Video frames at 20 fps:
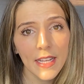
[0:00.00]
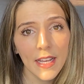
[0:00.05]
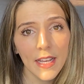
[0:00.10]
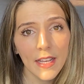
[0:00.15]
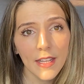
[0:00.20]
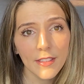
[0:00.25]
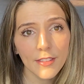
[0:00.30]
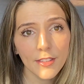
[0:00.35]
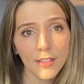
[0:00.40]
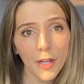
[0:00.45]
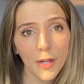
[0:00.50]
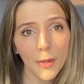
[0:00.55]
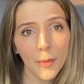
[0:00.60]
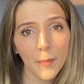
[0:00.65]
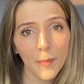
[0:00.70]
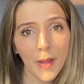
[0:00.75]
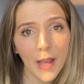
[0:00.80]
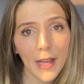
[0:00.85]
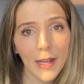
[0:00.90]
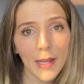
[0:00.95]
So
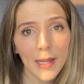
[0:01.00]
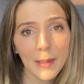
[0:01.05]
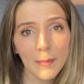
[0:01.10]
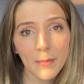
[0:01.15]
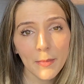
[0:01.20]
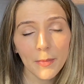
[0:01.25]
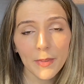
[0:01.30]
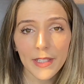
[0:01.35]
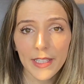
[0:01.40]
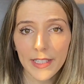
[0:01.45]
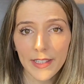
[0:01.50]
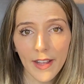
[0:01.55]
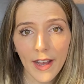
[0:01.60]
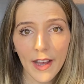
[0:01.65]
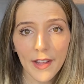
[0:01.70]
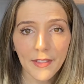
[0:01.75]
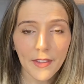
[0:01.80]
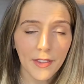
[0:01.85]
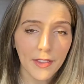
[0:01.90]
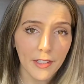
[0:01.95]
I'm really
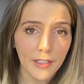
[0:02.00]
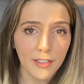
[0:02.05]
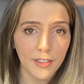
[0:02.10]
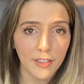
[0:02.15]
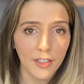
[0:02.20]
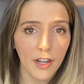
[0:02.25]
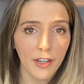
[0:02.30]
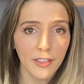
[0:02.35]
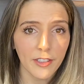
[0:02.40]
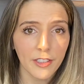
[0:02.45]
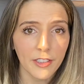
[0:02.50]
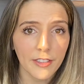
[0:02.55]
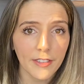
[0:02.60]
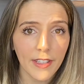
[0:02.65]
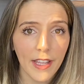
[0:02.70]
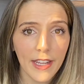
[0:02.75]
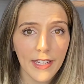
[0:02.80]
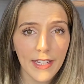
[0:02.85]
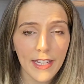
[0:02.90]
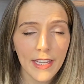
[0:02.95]
glad that there's doctors
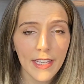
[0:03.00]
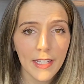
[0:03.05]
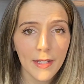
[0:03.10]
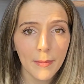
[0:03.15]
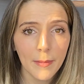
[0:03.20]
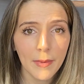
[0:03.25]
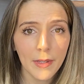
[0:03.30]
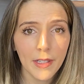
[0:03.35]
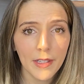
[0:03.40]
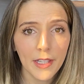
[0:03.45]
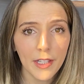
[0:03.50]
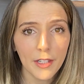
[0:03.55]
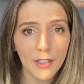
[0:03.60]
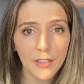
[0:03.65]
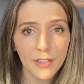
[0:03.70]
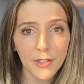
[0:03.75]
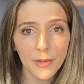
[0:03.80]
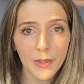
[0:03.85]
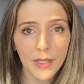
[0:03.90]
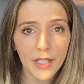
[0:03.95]
like him that are
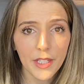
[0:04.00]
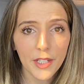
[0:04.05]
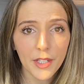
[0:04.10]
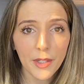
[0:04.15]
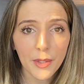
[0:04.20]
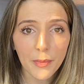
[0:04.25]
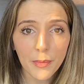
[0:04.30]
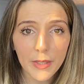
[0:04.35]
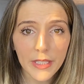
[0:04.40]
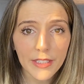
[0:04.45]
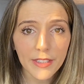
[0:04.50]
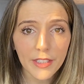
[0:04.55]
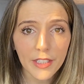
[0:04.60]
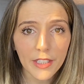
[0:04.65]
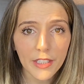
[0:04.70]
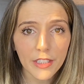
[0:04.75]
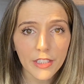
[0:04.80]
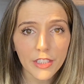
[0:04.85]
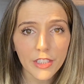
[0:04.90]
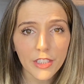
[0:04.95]
doing
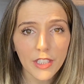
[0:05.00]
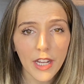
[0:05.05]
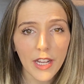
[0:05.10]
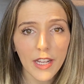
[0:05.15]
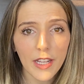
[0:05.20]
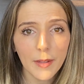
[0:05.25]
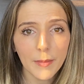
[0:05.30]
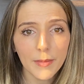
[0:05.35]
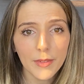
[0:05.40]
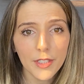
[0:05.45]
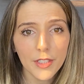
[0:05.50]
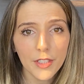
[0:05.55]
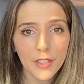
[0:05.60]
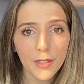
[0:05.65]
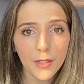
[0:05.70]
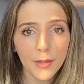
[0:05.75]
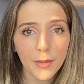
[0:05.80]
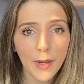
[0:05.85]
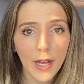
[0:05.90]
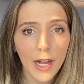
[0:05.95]
research um,
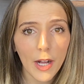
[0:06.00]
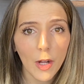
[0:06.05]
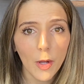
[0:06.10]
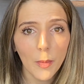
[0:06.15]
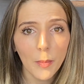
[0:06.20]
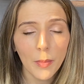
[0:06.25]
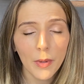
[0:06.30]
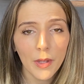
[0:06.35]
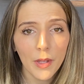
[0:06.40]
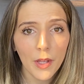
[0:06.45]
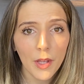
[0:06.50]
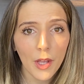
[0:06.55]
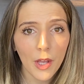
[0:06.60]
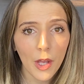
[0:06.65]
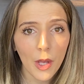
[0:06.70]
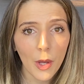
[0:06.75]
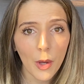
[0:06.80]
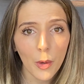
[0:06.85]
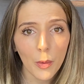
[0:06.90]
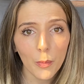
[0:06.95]
to help
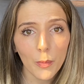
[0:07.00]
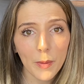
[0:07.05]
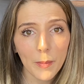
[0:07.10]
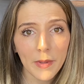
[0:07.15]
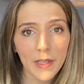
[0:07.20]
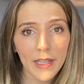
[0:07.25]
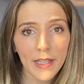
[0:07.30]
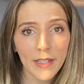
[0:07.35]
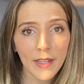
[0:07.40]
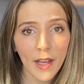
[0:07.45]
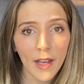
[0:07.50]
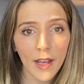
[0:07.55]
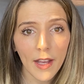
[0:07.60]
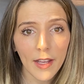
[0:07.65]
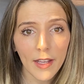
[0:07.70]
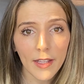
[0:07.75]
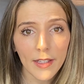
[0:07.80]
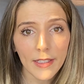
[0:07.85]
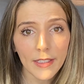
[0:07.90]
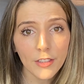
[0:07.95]
women uh,
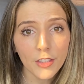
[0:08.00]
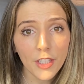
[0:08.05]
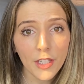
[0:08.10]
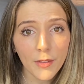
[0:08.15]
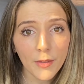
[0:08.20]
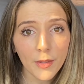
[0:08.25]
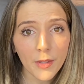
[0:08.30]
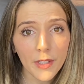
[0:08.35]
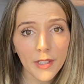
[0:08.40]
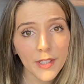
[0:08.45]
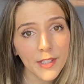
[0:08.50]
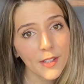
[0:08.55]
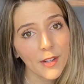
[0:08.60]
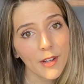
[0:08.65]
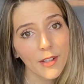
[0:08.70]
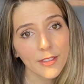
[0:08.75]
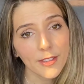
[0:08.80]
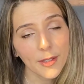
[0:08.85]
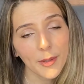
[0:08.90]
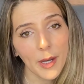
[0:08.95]
in general and then
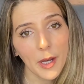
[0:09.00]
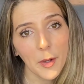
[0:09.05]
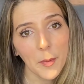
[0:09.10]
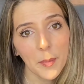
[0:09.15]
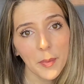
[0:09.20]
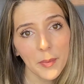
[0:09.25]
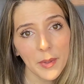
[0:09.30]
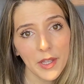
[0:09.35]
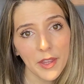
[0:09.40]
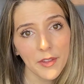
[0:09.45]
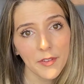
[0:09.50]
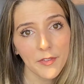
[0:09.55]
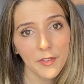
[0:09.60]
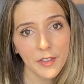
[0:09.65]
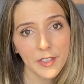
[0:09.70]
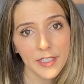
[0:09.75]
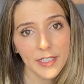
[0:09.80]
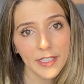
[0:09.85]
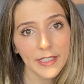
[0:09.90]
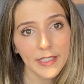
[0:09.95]
also help with
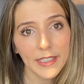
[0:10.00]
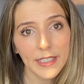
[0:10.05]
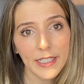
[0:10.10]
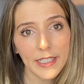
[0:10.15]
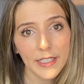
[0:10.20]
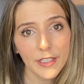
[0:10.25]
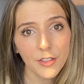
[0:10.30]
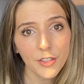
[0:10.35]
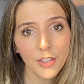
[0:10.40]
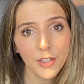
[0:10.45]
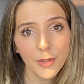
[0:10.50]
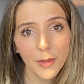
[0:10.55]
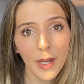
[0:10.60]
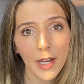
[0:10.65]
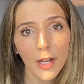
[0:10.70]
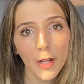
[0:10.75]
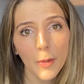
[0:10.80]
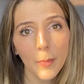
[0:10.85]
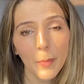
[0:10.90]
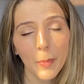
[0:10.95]
fertility to
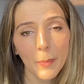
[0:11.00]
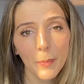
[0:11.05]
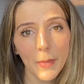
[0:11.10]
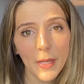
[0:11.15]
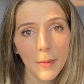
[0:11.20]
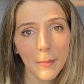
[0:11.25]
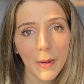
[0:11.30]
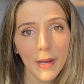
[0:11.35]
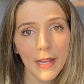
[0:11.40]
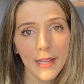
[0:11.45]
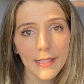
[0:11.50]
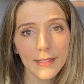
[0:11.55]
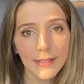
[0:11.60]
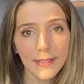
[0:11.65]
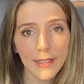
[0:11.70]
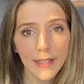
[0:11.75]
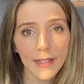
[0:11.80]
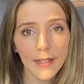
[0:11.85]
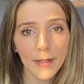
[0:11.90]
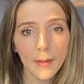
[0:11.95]
help minimize
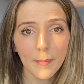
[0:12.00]
the